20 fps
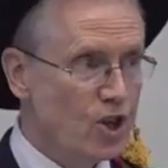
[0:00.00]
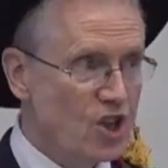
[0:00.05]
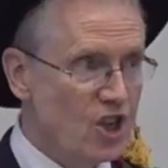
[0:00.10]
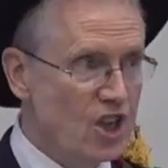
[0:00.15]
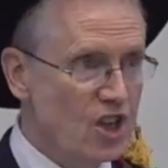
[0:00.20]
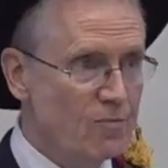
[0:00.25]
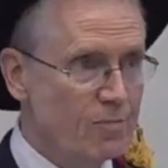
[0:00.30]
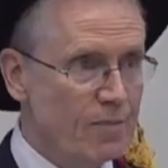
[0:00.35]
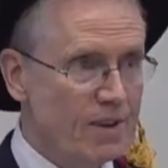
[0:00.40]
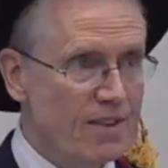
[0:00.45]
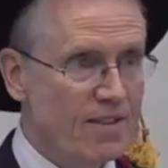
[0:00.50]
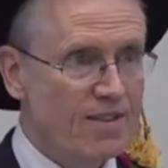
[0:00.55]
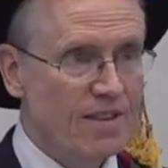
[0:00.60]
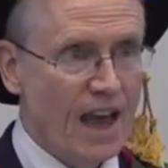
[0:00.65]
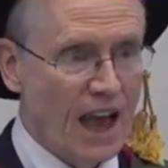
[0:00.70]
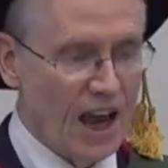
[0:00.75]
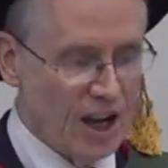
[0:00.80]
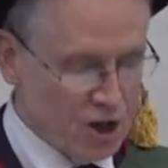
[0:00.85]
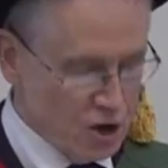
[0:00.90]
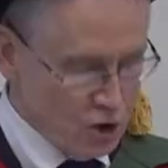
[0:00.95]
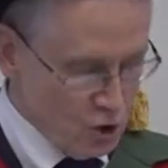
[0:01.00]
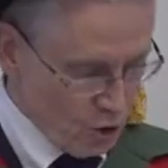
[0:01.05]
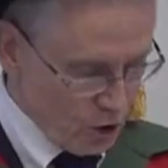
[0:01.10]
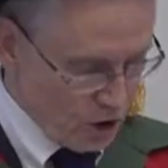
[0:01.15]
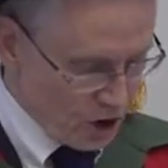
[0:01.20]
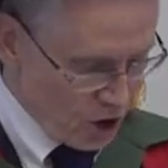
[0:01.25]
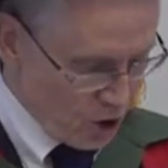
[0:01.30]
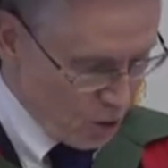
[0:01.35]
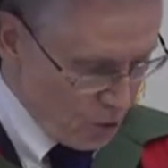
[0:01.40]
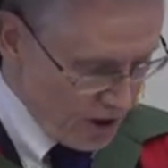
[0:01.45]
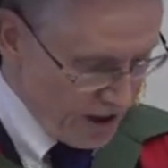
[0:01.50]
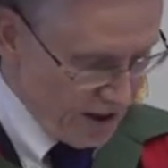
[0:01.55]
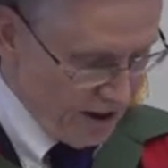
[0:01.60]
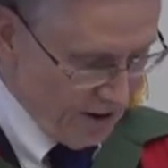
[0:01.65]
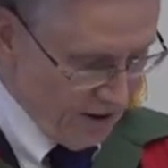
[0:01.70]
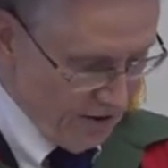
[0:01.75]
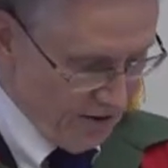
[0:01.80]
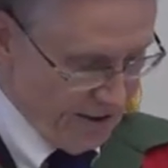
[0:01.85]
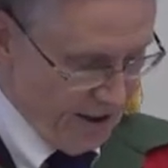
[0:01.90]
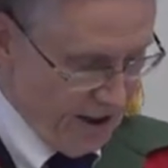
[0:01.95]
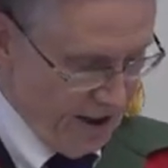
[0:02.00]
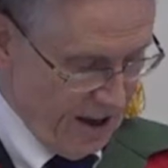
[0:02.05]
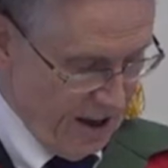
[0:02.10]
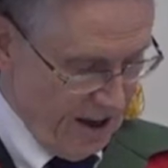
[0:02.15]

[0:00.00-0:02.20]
achievements and your careers